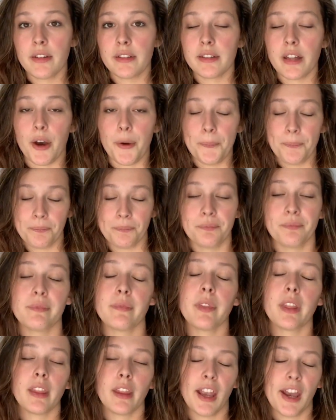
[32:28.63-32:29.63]
So,
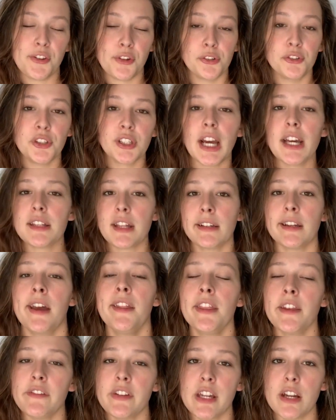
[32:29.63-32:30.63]
I told you guys I'd
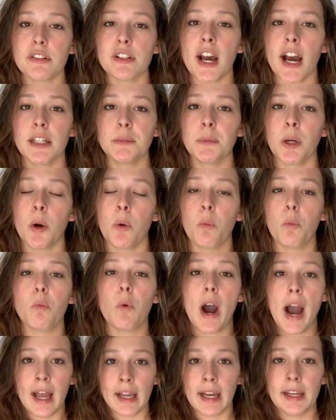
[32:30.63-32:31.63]
end the video talking about
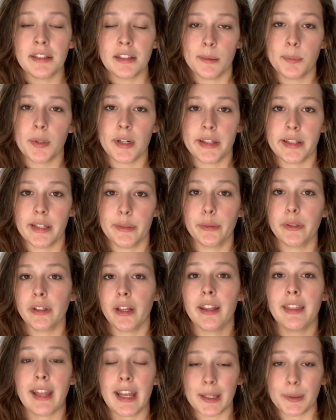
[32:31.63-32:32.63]
why I support
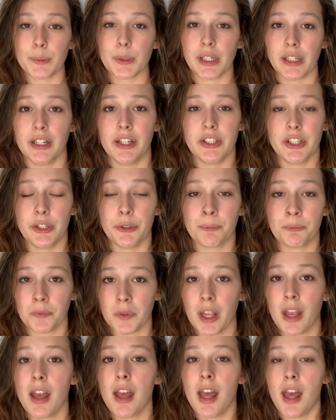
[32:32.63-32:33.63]
SeaWorld, and that's what we're gonna do.
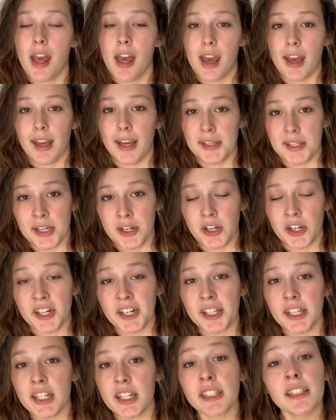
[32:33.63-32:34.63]
I said
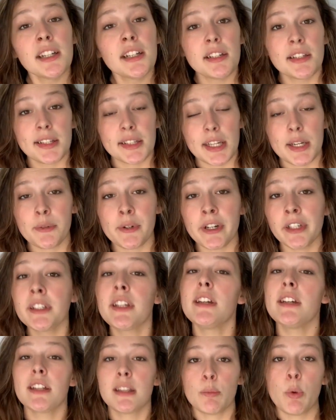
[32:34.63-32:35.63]
earlier, SeaWorld
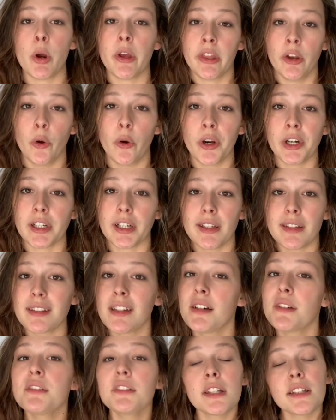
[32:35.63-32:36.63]
is more than orcas.
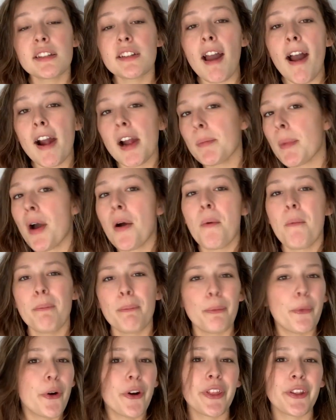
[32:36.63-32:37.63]
So let's talk about
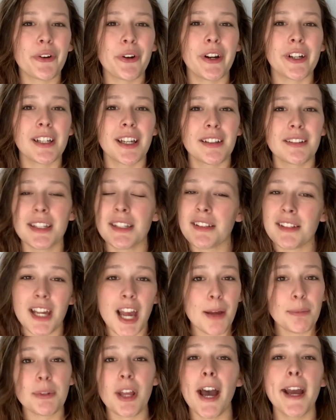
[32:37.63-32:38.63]
more than orcas. Let's
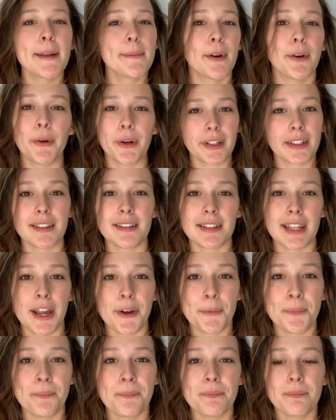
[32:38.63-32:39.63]
stop talking about orcas now.